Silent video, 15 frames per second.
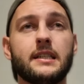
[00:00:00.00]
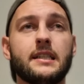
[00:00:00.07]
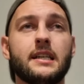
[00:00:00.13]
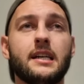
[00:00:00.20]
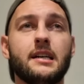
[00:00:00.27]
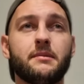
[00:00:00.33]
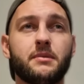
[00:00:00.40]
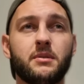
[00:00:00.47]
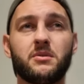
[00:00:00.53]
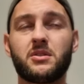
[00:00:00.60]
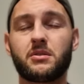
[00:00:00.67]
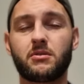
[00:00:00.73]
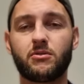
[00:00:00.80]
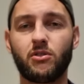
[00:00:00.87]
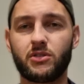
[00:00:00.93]
So I'm
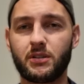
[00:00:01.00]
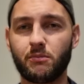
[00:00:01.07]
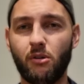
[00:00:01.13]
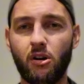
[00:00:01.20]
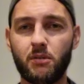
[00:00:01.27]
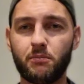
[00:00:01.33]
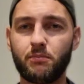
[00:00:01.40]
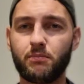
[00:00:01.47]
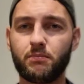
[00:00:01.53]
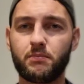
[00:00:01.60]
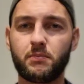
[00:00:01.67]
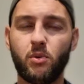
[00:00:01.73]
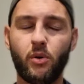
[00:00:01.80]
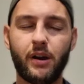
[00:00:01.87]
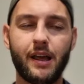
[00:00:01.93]
just crossing my own
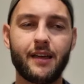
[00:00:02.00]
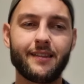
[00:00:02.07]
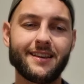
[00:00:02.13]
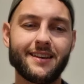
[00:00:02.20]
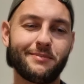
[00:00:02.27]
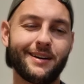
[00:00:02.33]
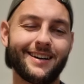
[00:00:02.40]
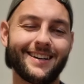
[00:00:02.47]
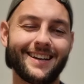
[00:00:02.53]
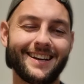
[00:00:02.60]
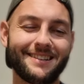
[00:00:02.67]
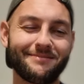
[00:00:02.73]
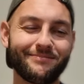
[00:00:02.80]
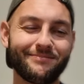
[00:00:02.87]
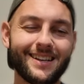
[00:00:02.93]
point out there. But
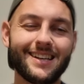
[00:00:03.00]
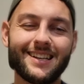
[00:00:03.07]
I